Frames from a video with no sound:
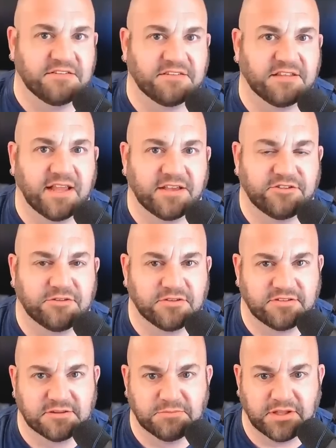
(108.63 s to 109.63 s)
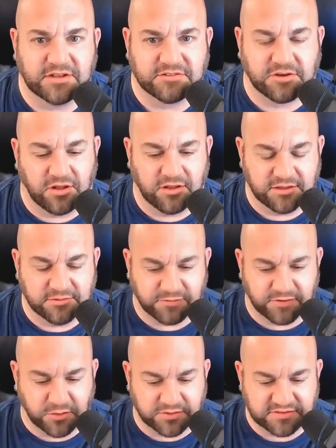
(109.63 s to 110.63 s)
the national simplex calling
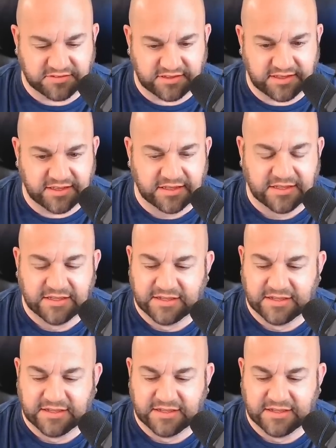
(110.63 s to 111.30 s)
frequency,